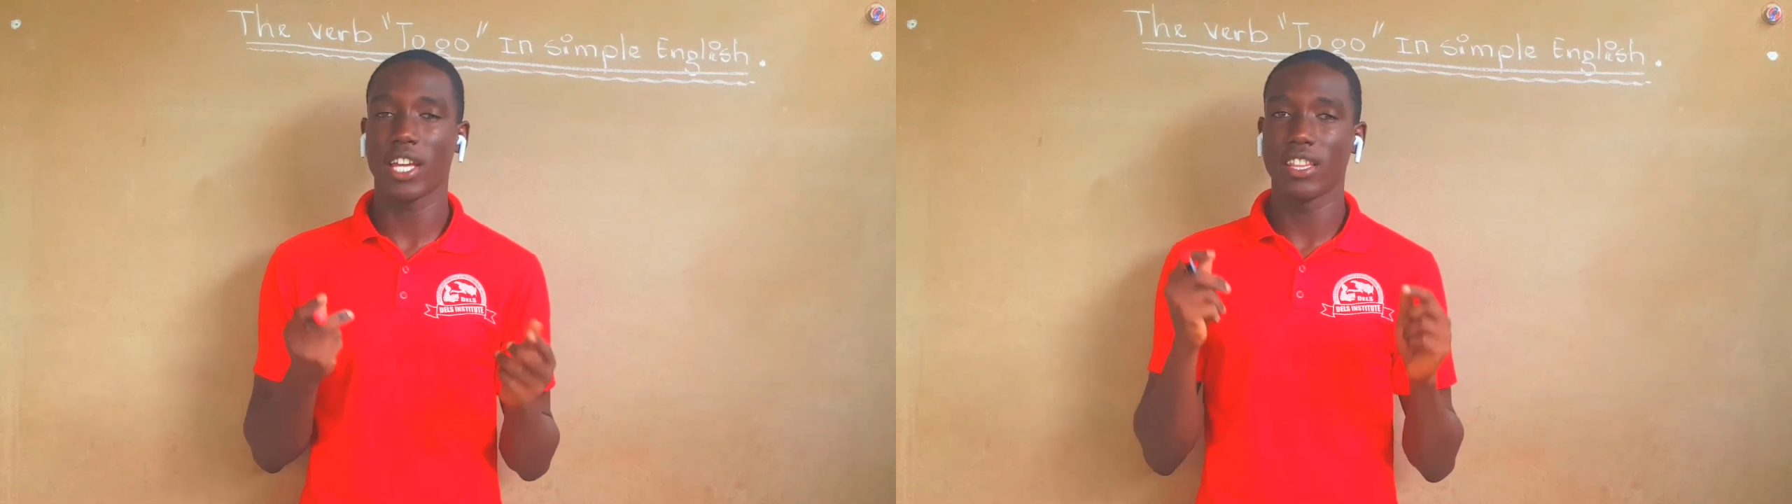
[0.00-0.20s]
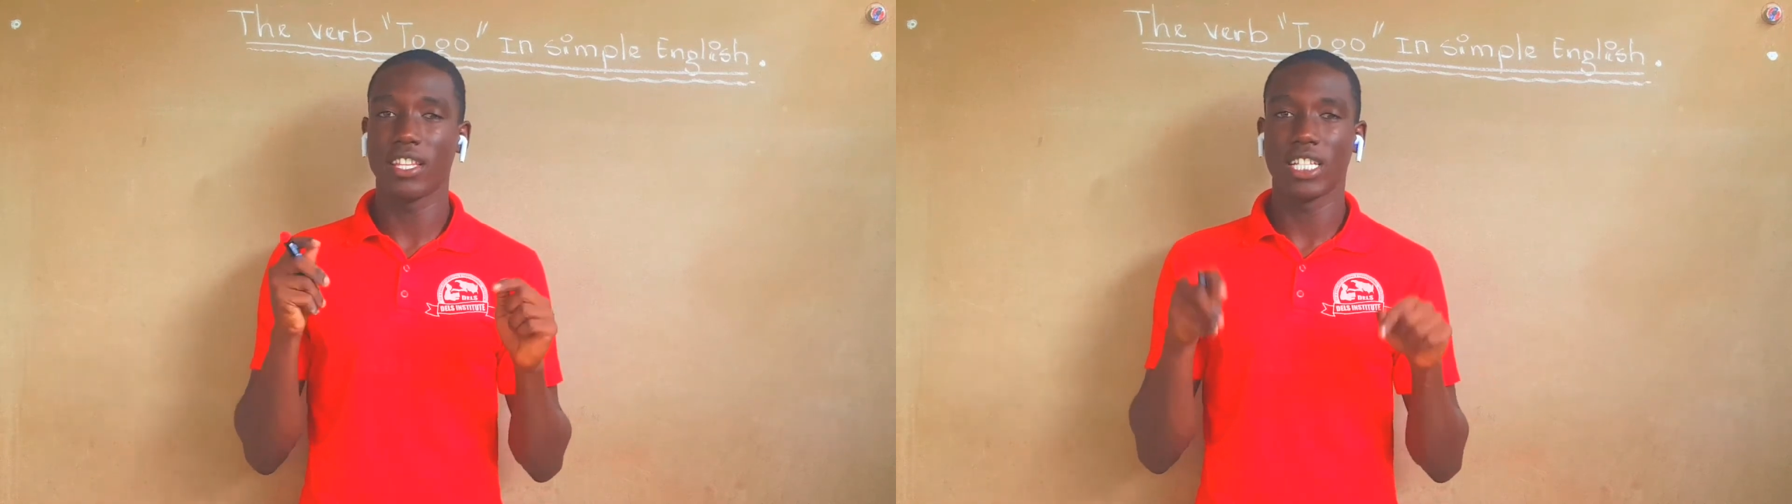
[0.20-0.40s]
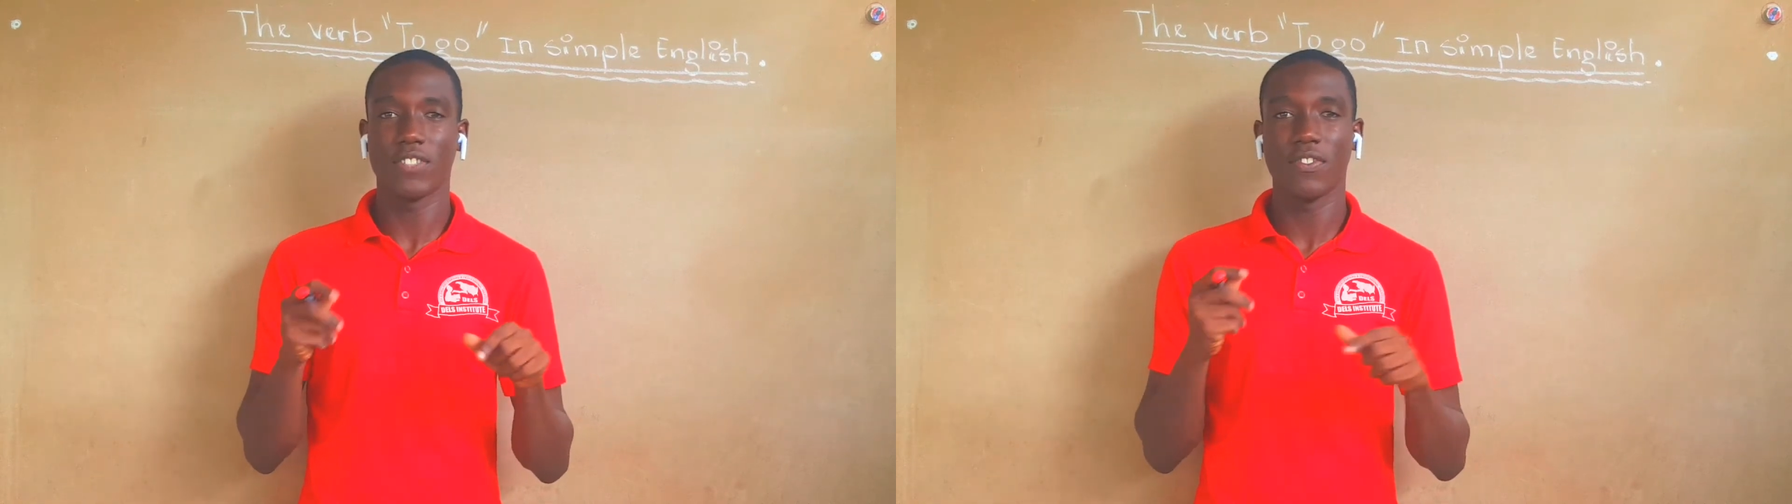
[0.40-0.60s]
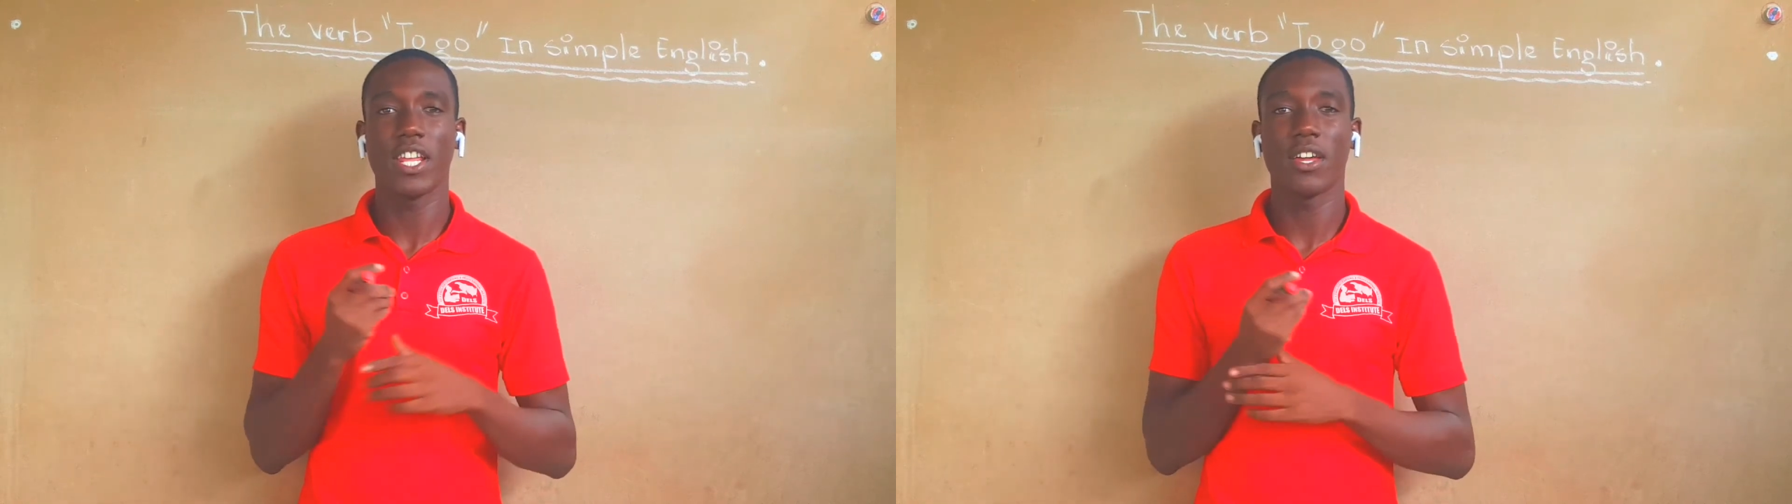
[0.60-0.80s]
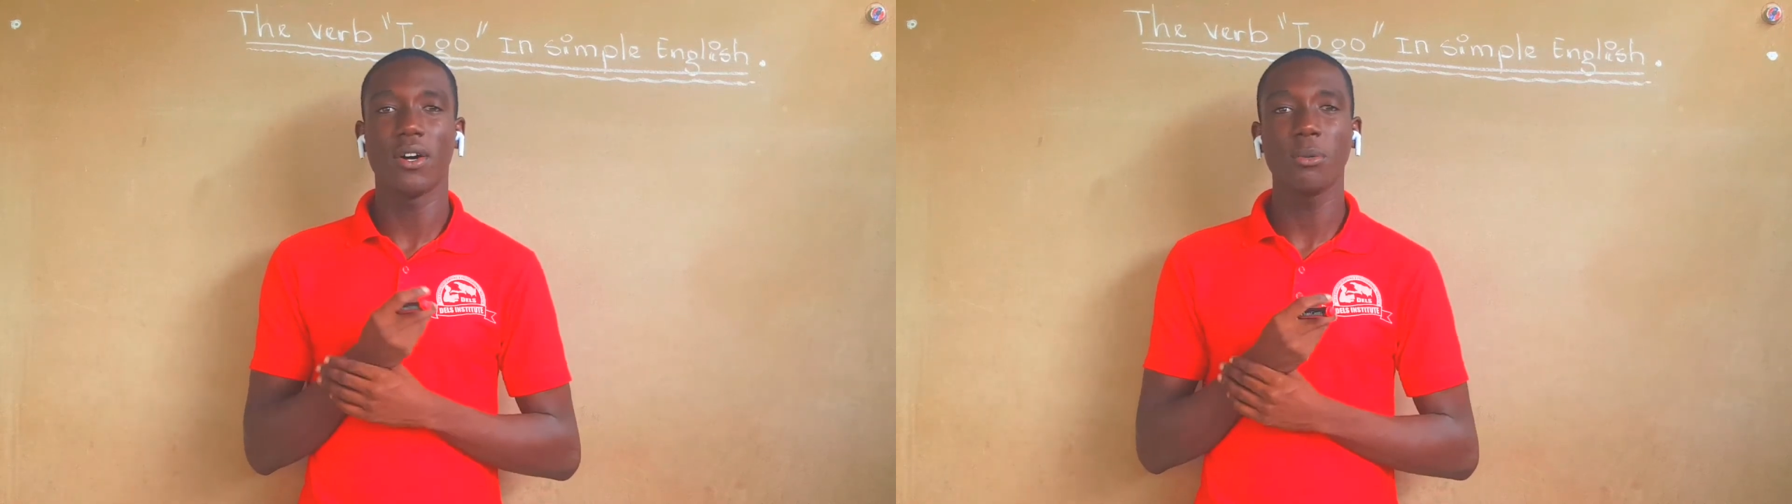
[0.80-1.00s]
in this
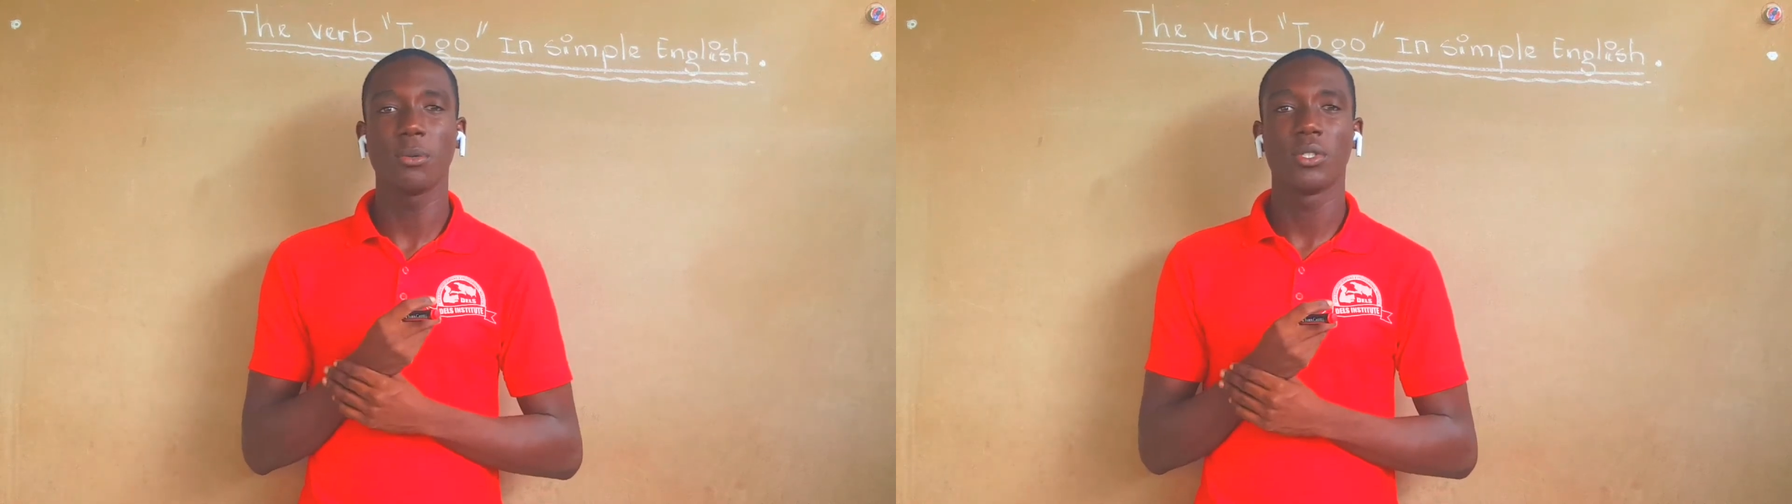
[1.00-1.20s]
video.